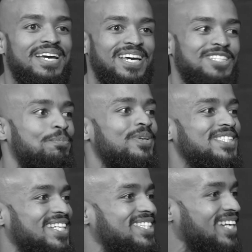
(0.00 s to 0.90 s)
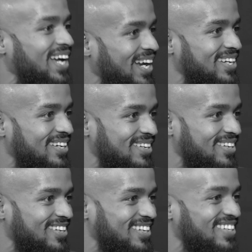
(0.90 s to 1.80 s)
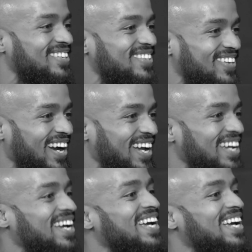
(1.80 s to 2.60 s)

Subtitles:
it's Princess Shekinah, right?